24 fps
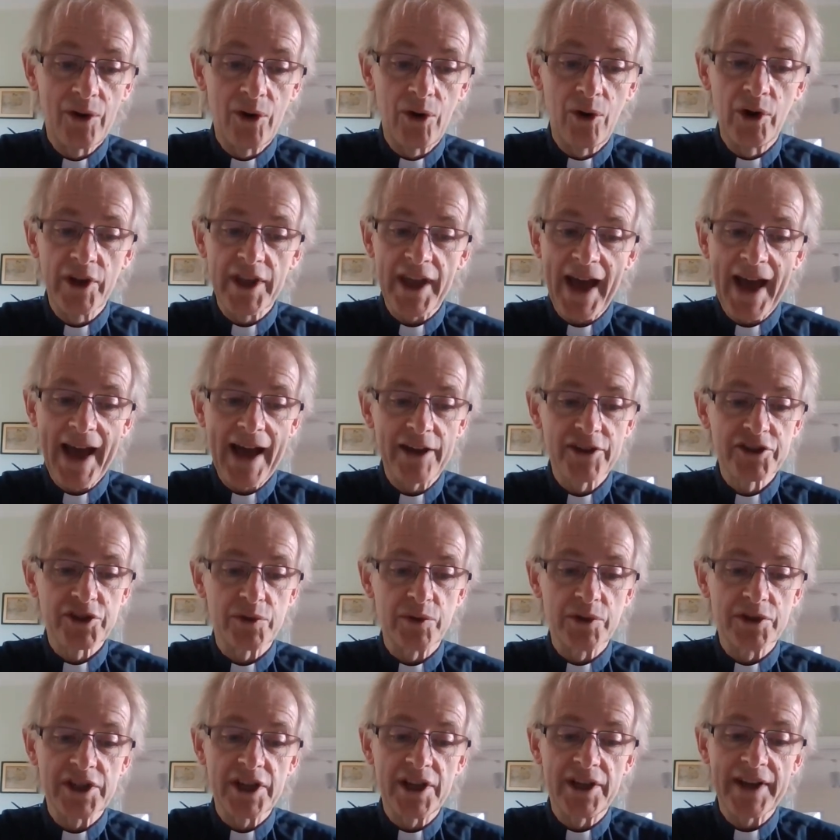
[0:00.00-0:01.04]
or your
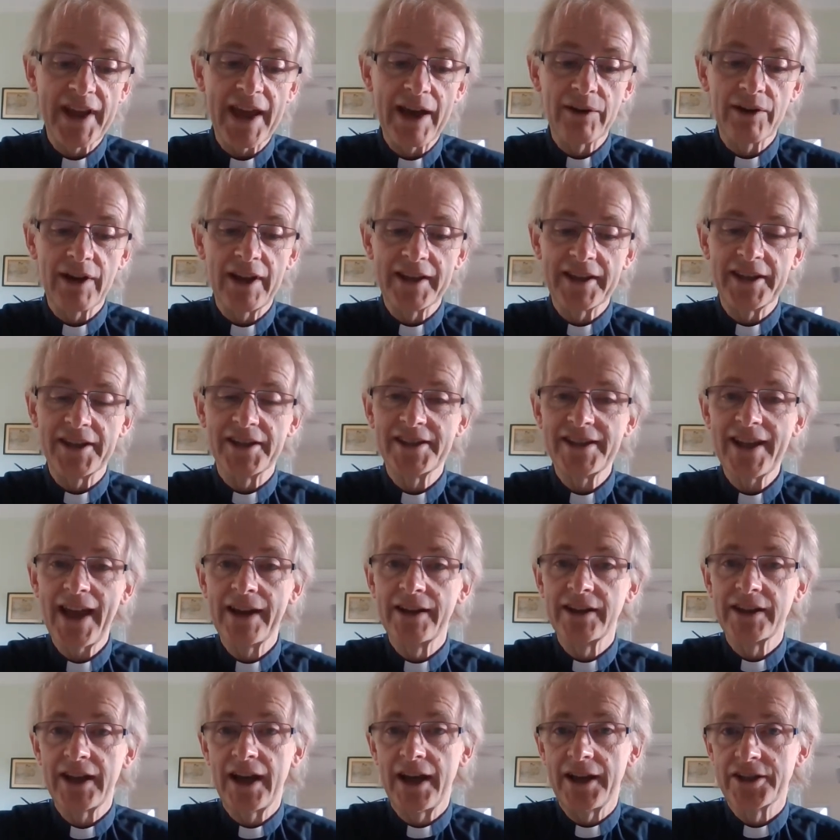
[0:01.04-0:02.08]
house will turn out like a
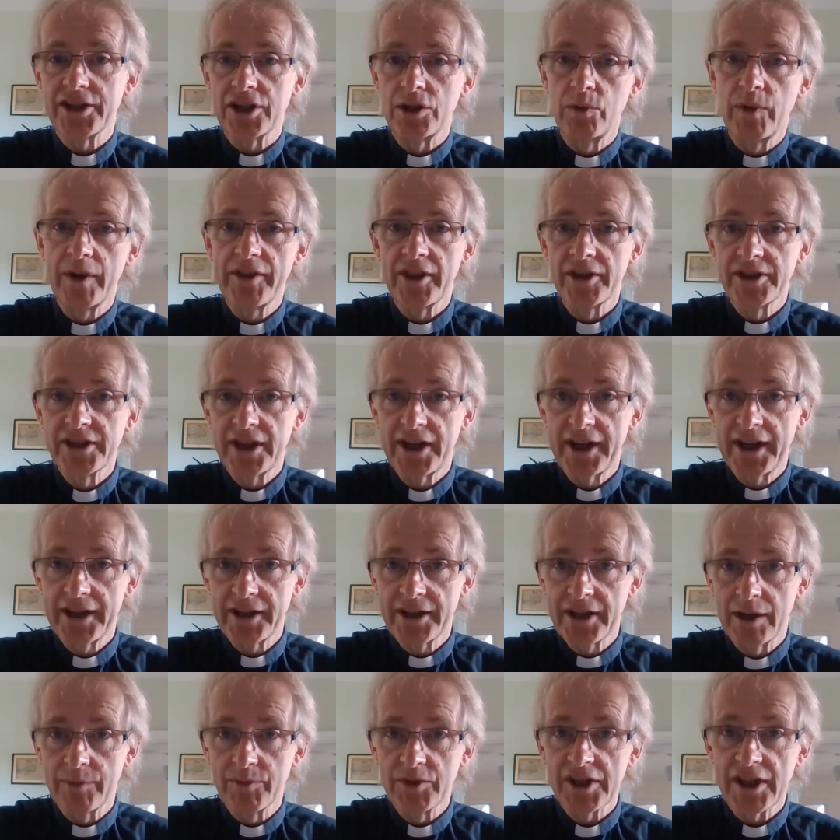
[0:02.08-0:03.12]
sandcastle when the
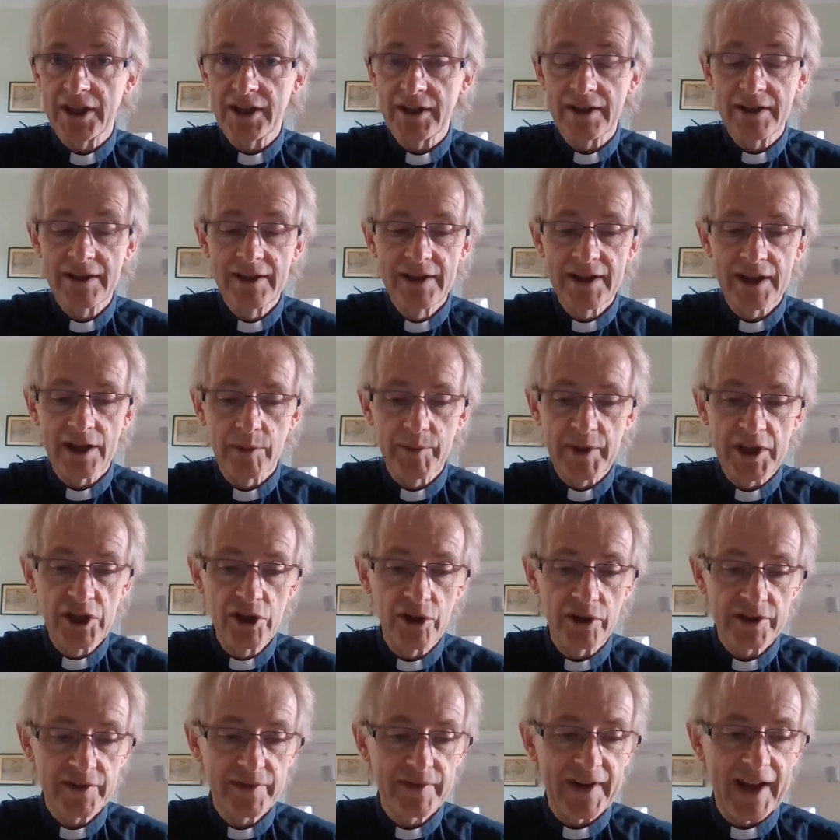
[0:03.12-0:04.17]
tide comes in. It'll be
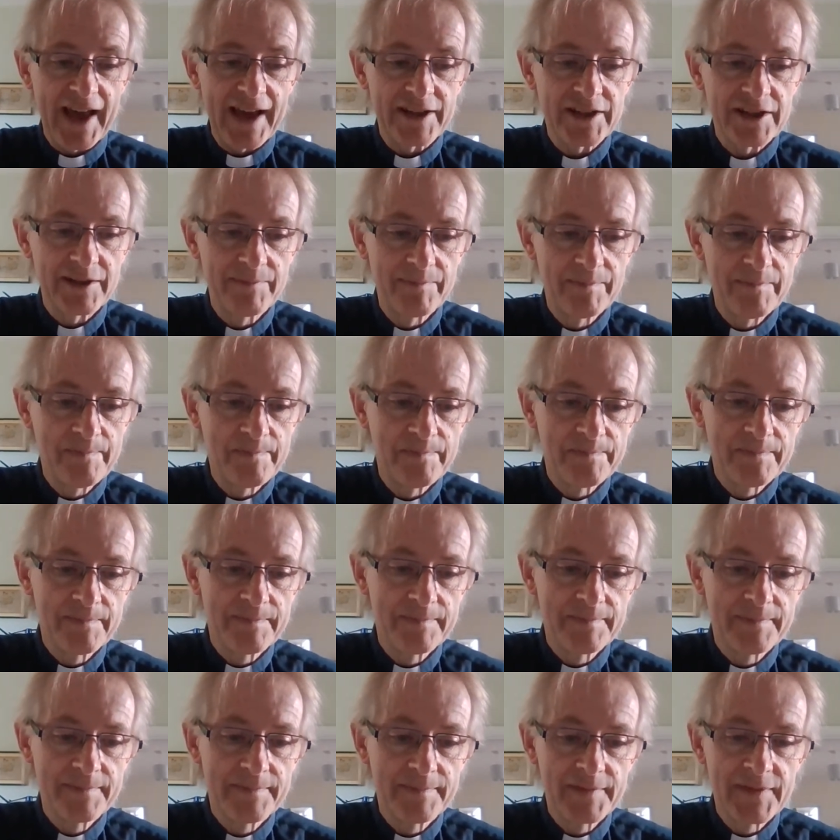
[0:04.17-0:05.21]
knocked flat.
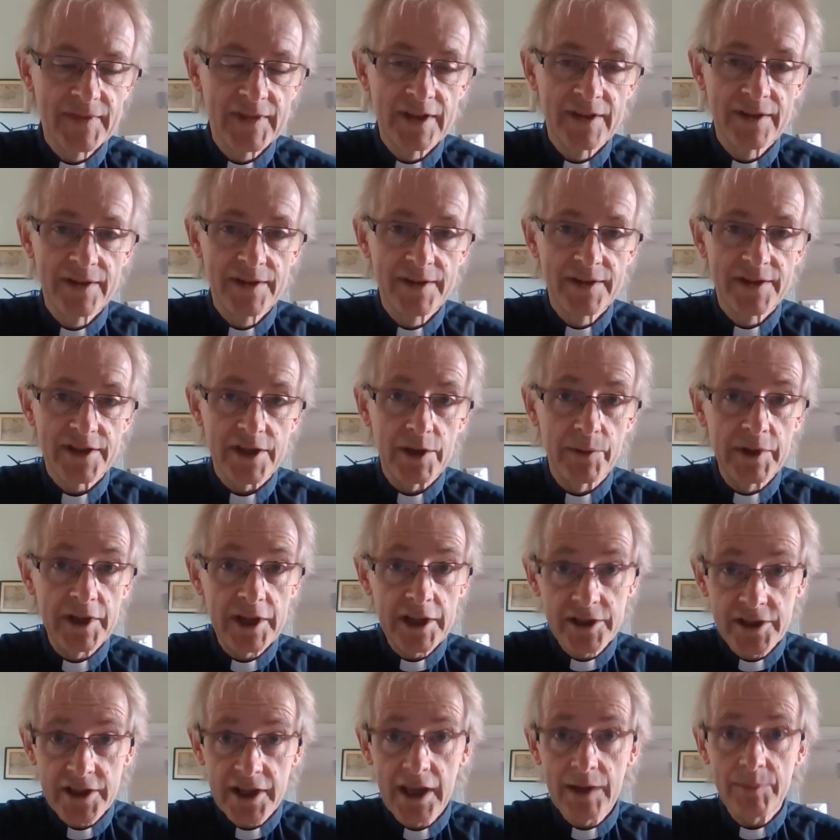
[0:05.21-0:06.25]
So we
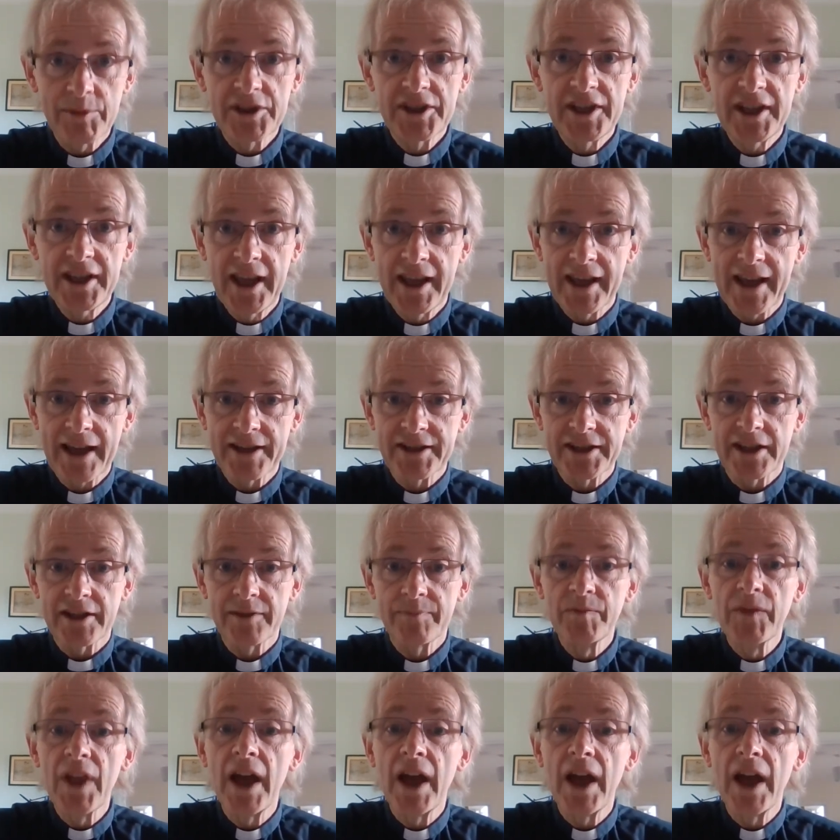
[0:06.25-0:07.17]
need to keep sticking at it